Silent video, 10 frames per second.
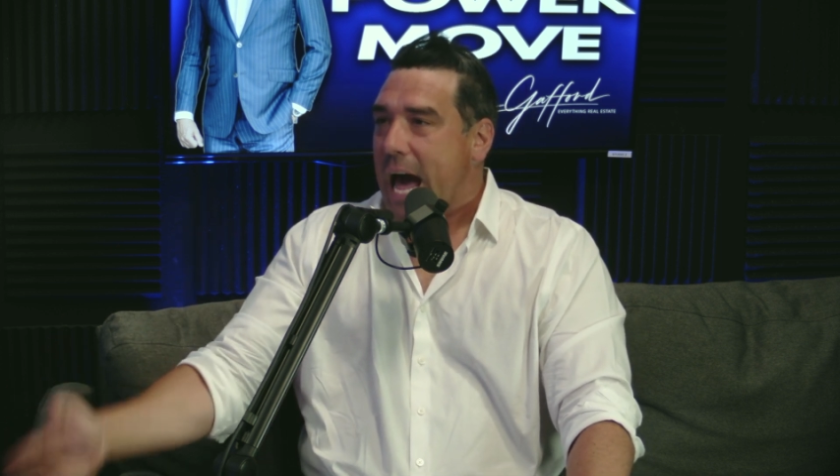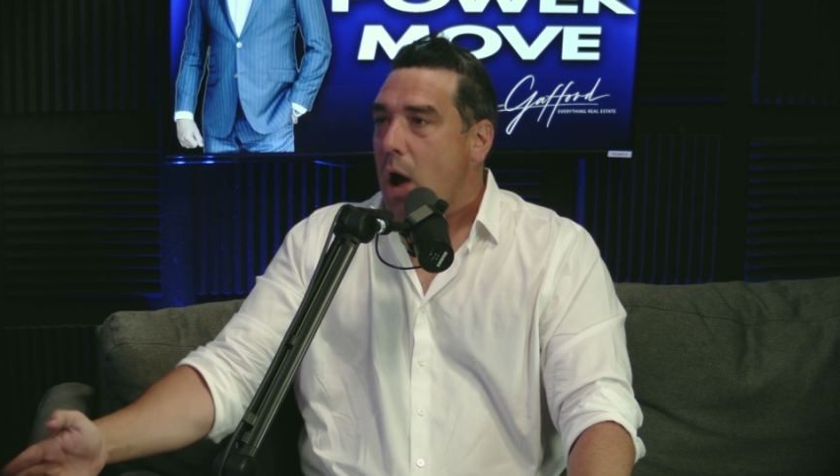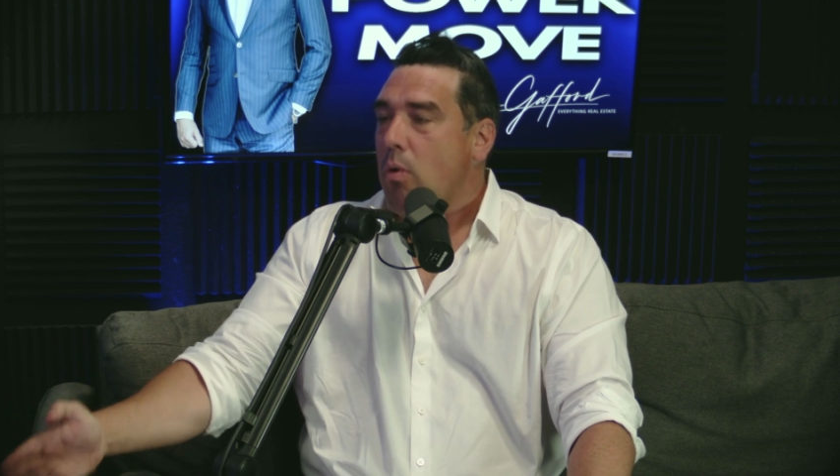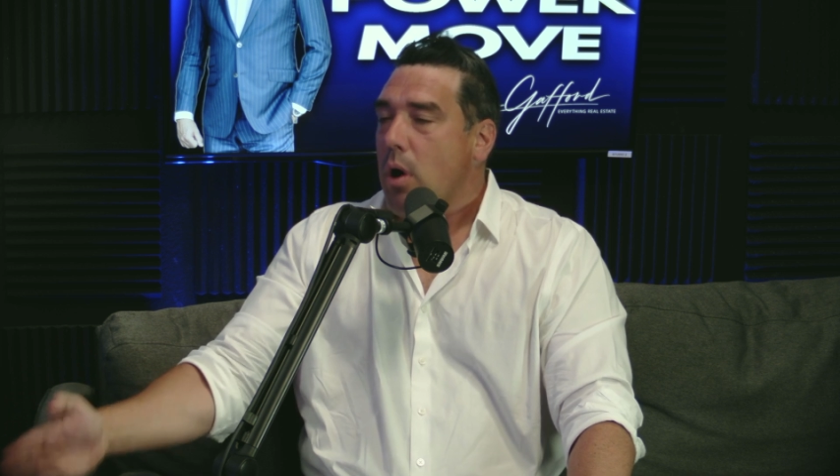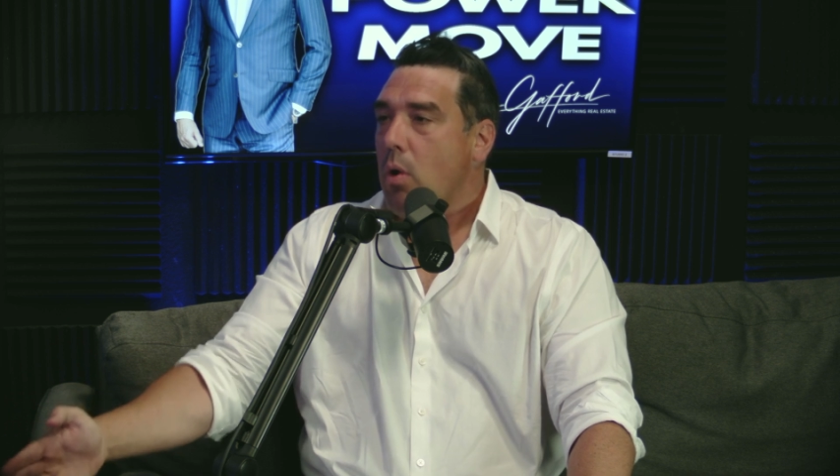
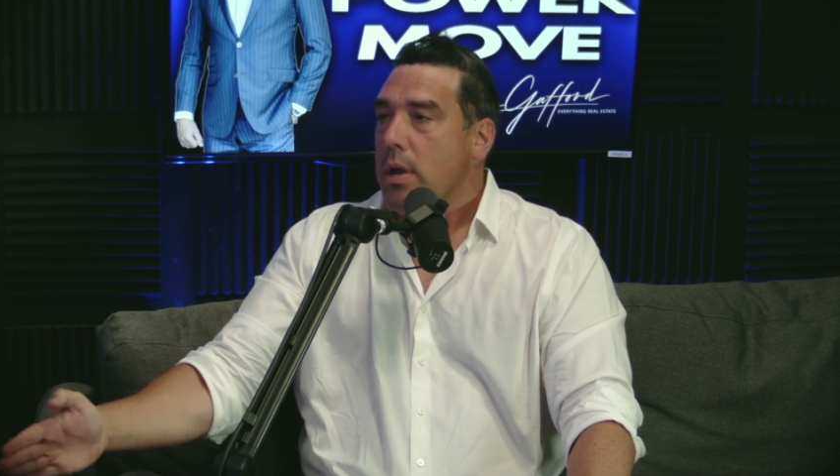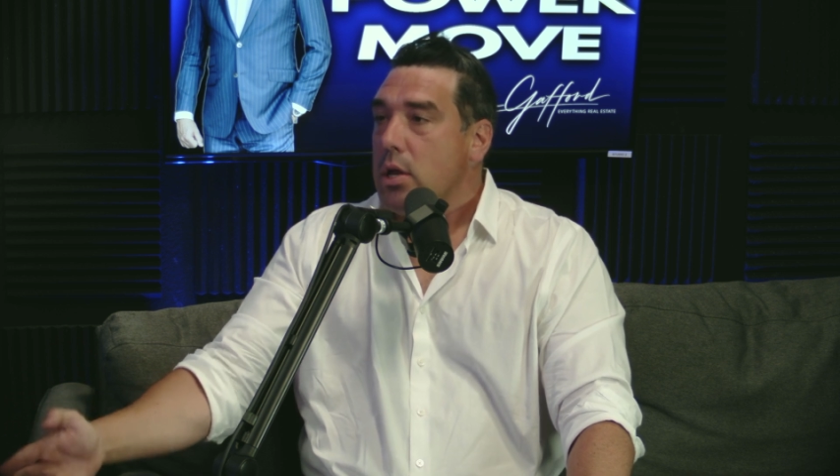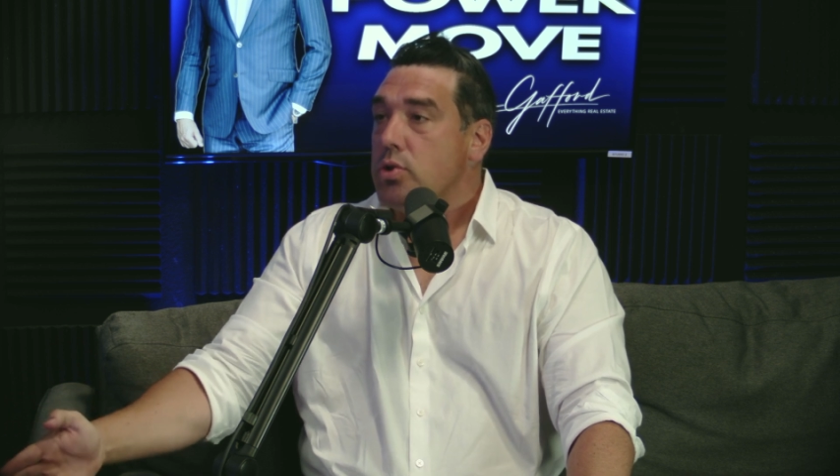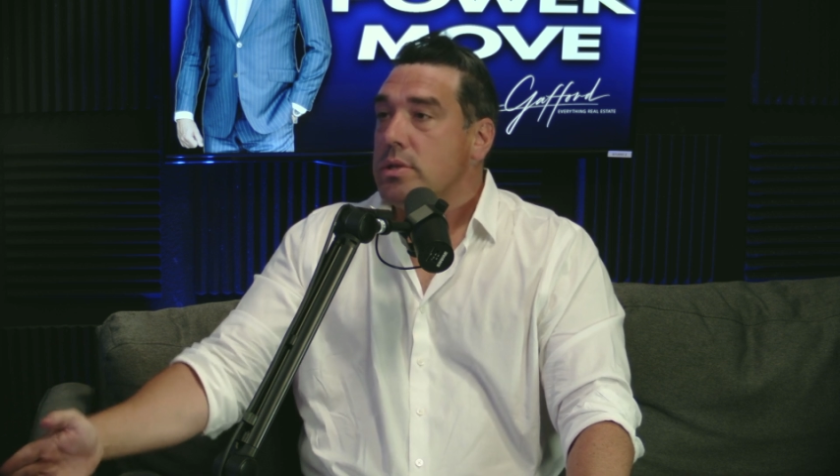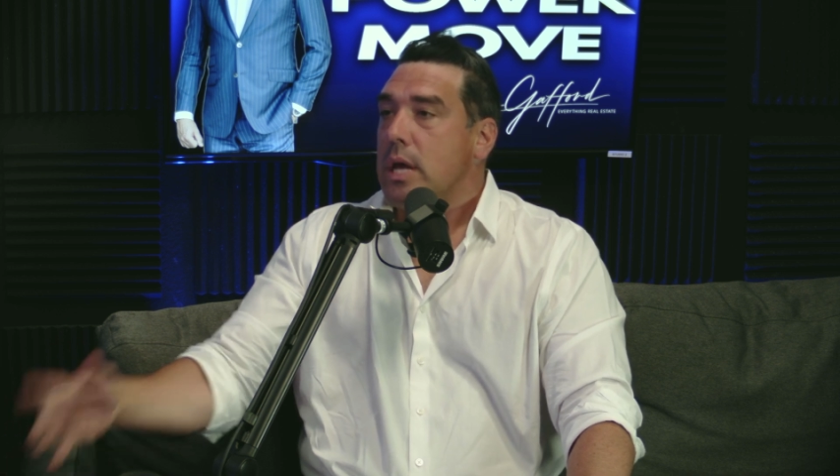our own
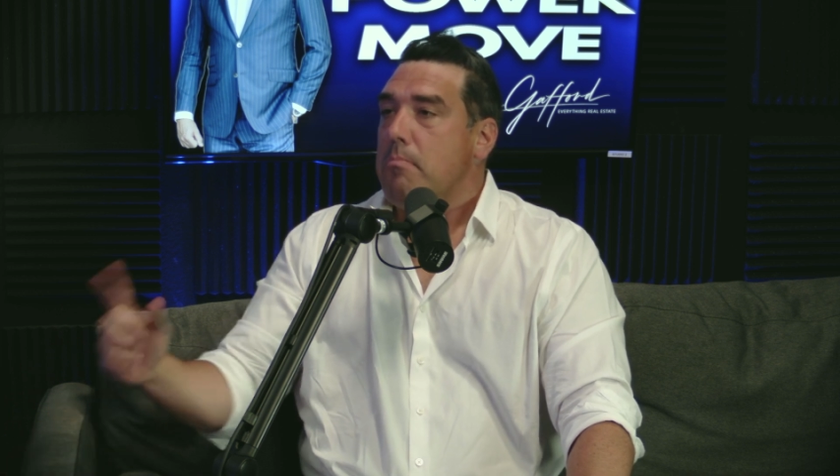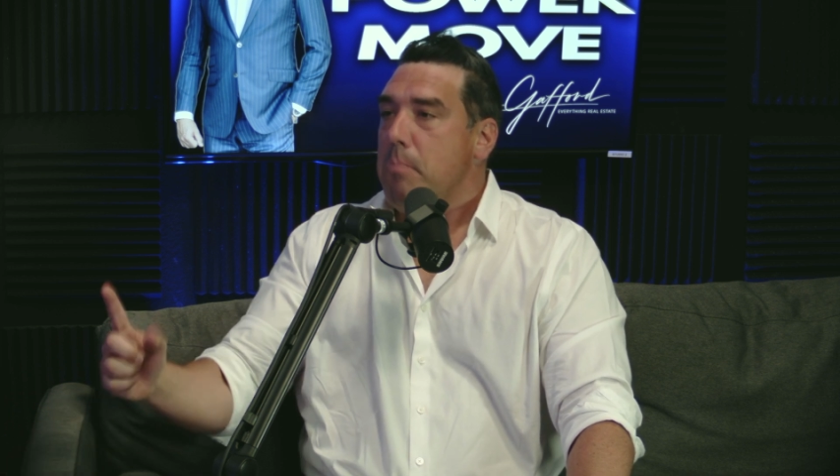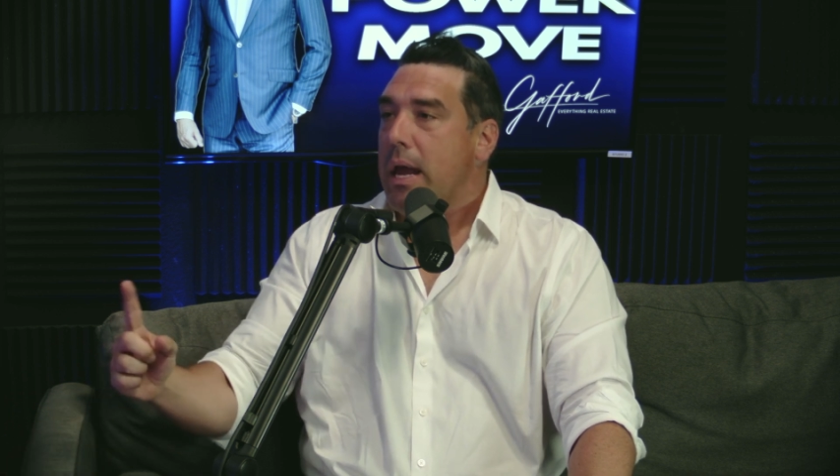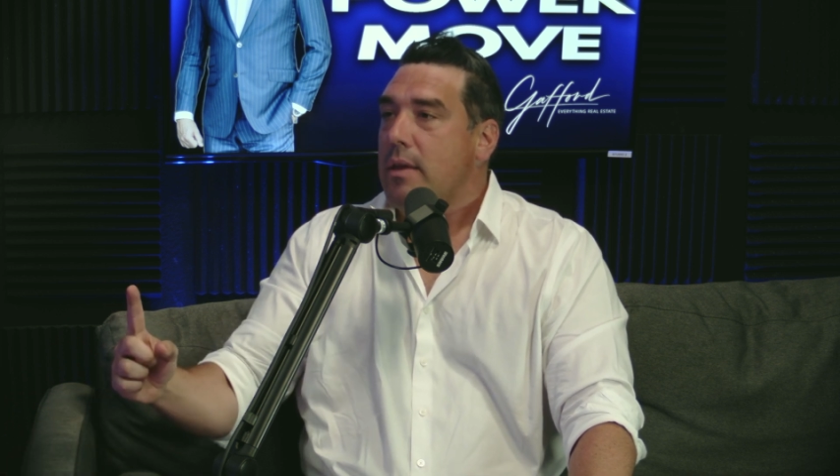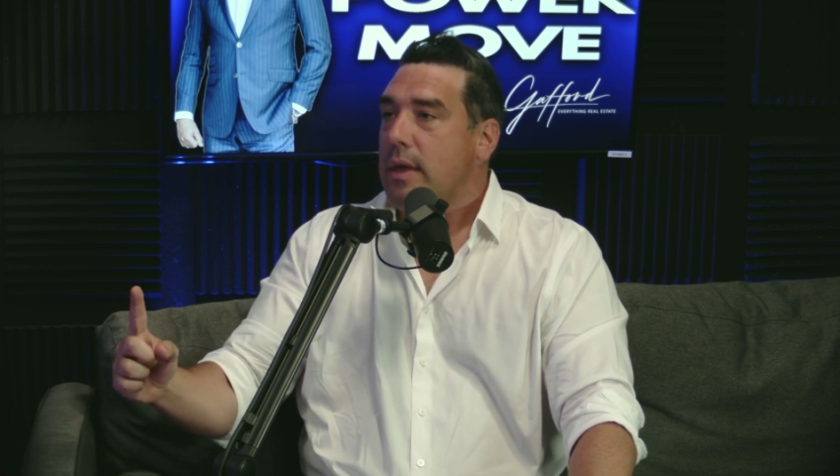interests and
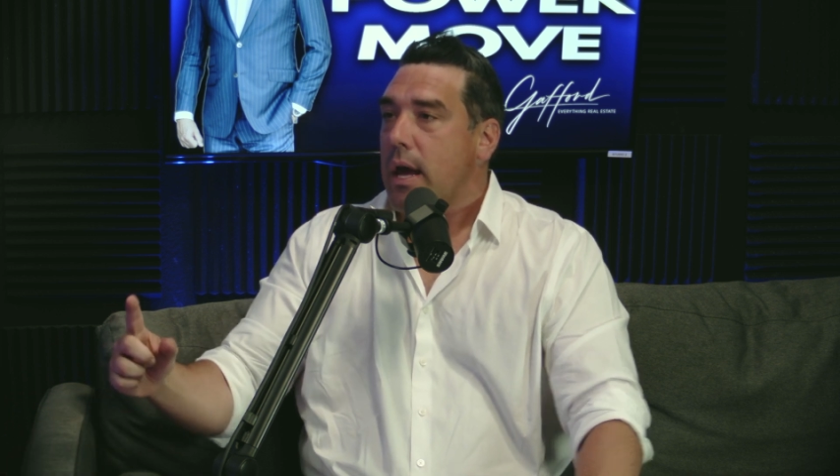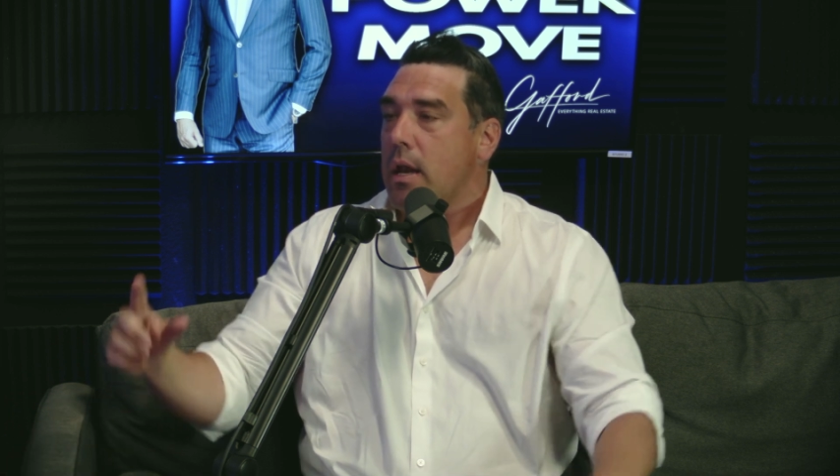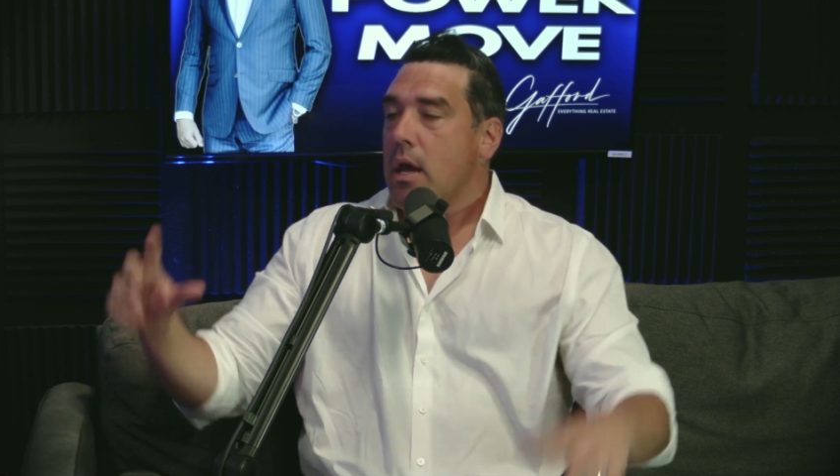make that